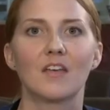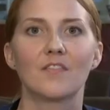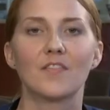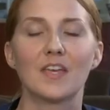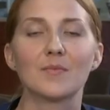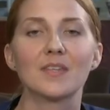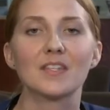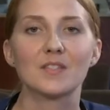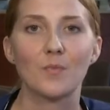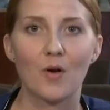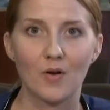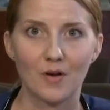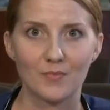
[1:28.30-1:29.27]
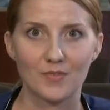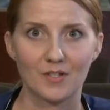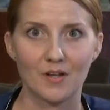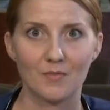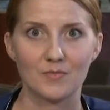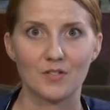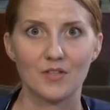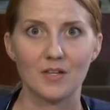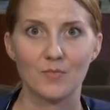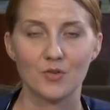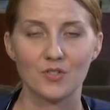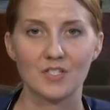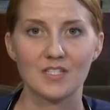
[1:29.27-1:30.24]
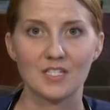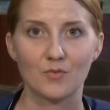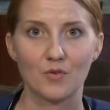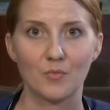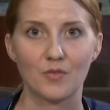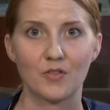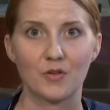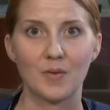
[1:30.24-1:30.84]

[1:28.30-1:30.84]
Family is welcome to come to the emergency room with their